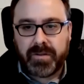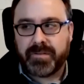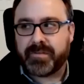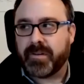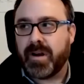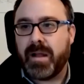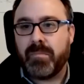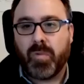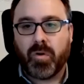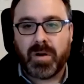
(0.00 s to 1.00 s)
And
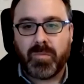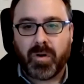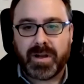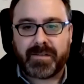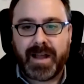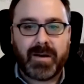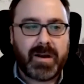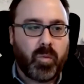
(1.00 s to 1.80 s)
more, it's not